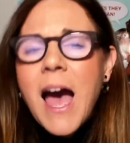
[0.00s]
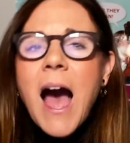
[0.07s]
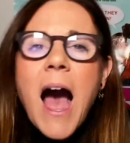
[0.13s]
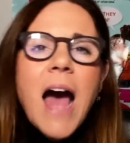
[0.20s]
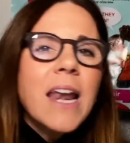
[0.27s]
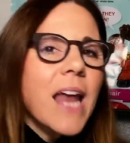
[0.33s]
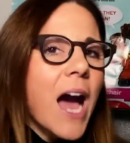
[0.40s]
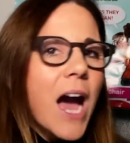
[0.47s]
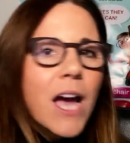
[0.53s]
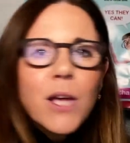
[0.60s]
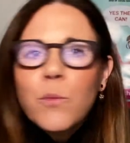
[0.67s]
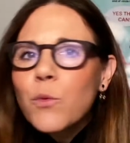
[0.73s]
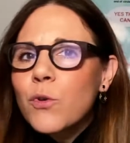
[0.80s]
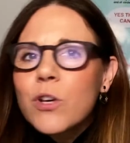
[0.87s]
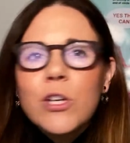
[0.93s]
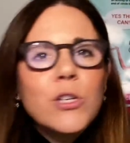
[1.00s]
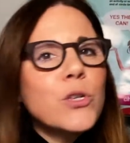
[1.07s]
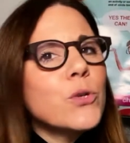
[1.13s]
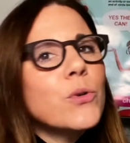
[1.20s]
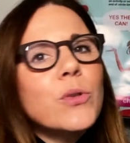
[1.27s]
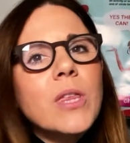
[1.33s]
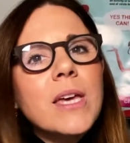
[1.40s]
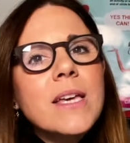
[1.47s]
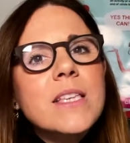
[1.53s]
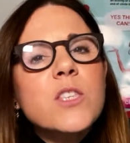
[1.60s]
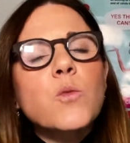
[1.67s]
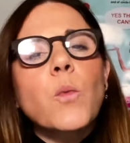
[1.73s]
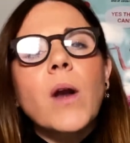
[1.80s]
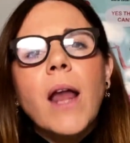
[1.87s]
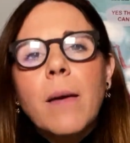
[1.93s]
And I wouldn't do this
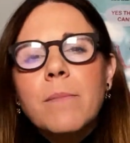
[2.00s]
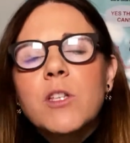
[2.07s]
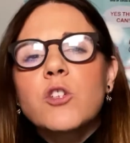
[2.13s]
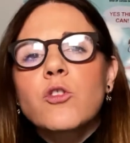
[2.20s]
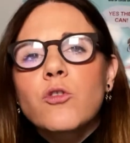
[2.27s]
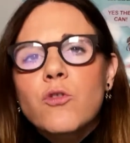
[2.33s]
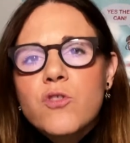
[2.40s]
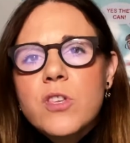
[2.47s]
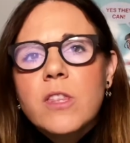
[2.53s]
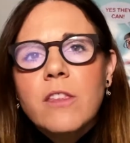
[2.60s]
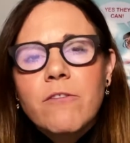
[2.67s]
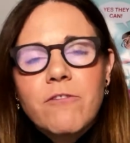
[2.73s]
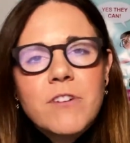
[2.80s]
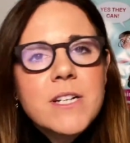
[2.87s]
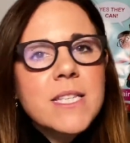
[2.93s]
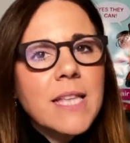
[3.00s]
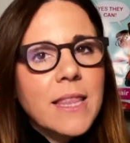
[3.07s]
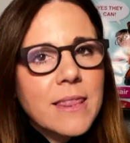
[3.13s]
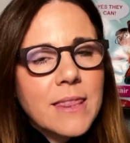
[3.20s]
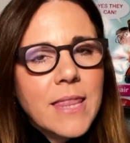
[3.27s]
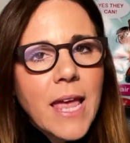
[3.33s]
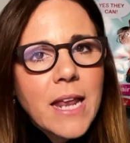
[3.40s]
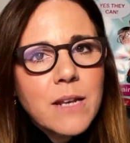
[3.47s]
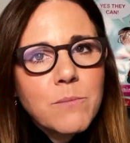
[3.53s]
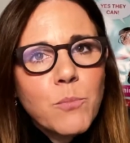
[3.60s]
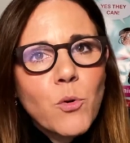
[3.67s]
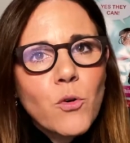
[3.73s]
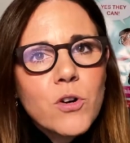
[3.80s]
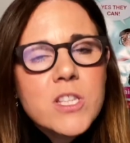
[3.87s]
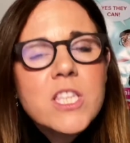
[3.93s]
when I'm introducing the first and then
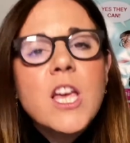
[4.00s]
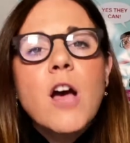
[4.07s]
boards